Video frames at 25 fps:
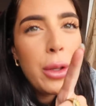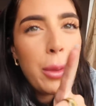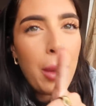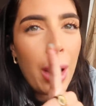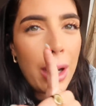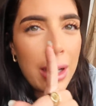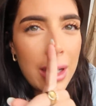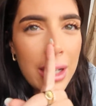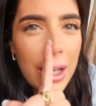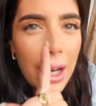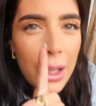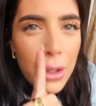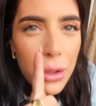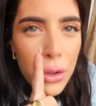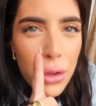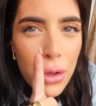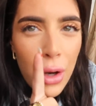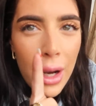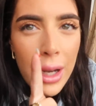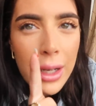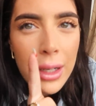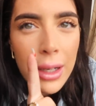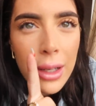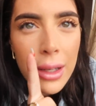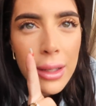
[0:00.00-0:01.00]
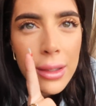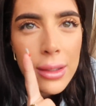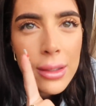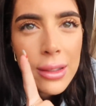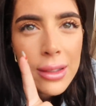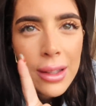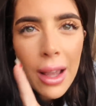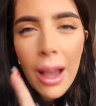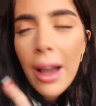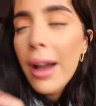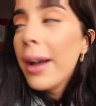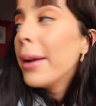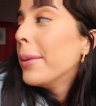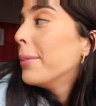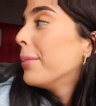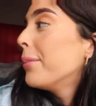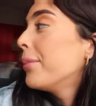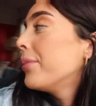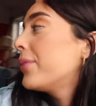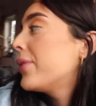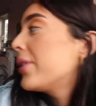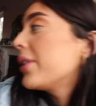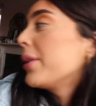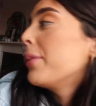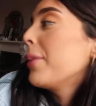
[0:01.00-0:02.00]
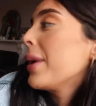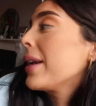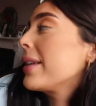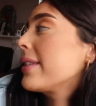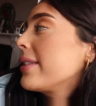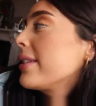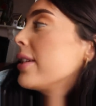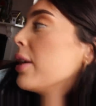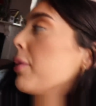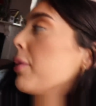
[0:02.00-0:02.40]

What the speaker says: new Adidas trainers to mix